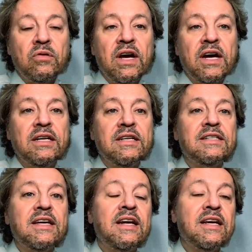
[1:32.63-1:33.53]
guidance
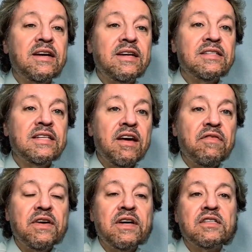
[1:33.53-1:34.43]
can increase the
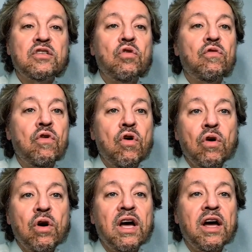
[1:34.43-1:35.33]
efficacy of
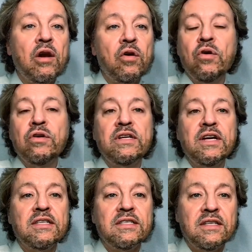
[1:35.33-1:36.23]
all
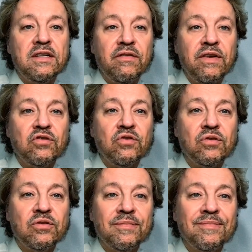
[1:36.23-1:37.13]
hyaluronidase interventions.